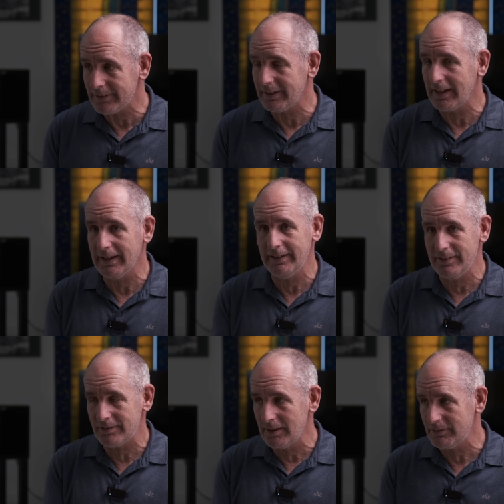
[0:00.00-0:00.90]
again. okay.
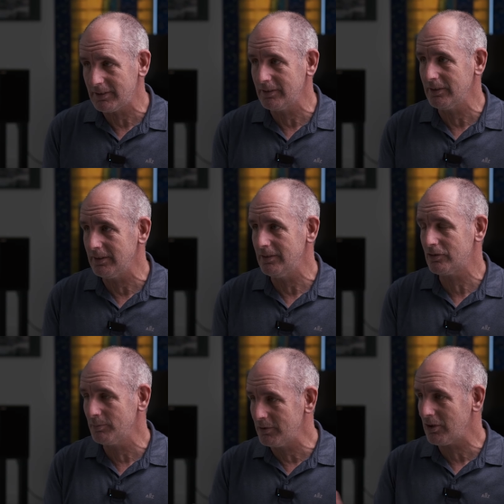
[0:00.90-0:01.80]
It's never going to. It's
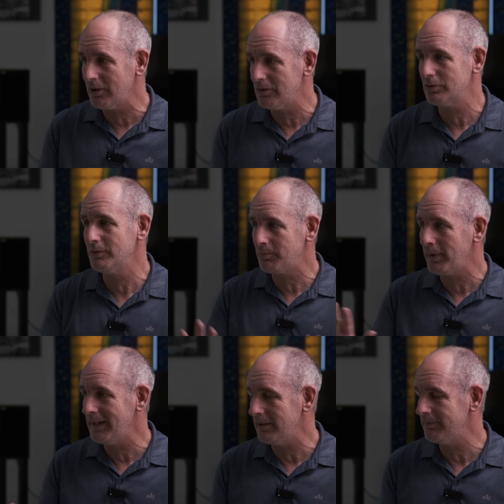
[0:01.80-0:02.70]
so much hurt, so much
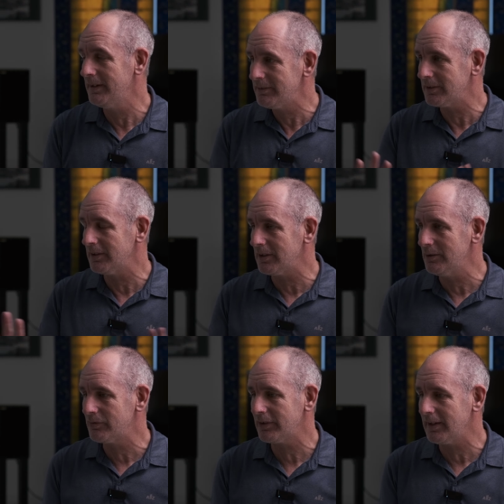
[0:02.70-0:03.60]
pain. I'm yeah. never going to go
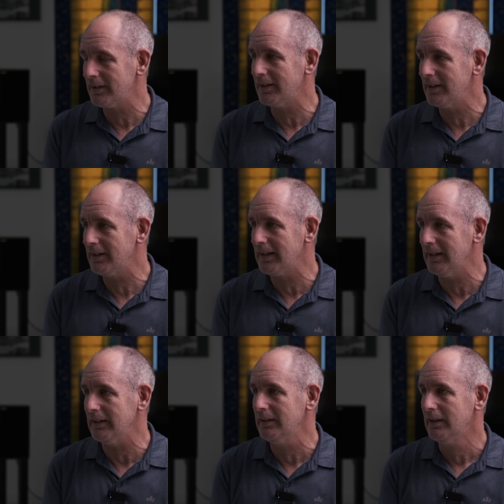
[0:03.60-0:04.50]
through yeah. that
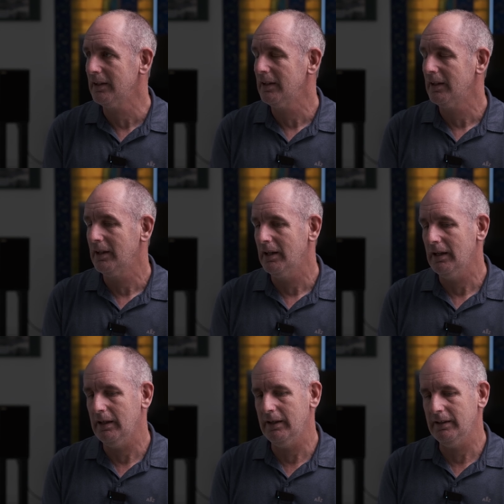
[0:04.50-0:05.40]
again." Yeah.
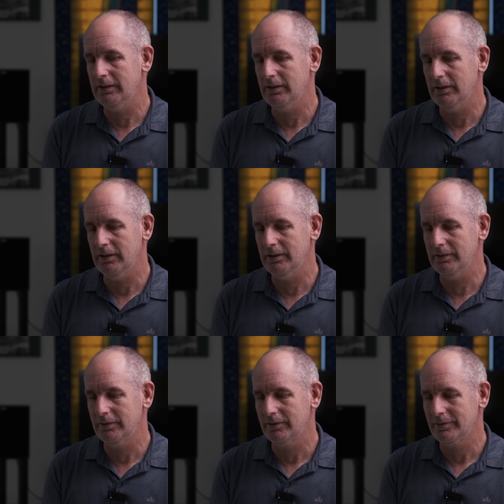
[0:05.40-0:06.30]
And uh,
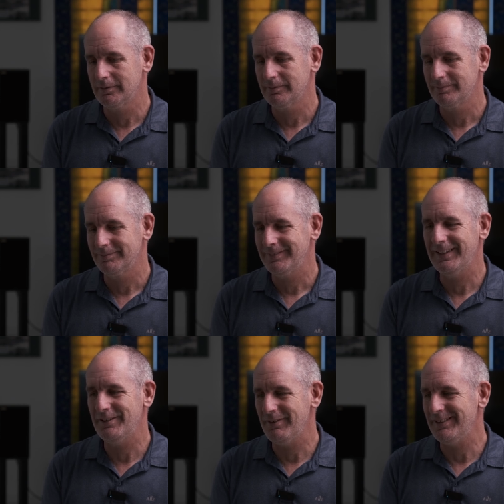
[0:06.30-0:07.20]

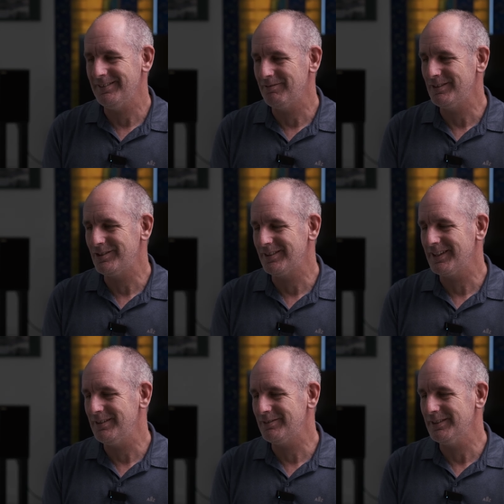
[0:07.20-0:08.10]
and eventually, I
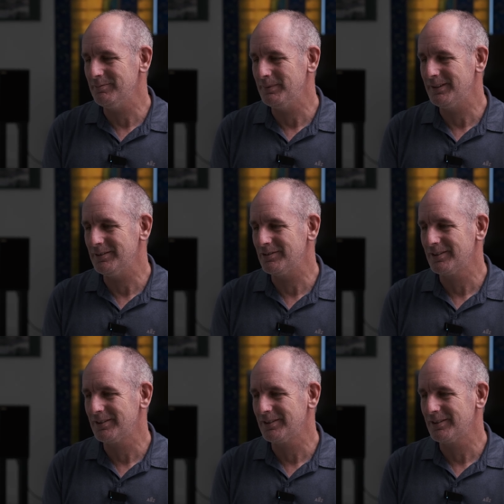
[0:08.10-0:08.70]
caved in because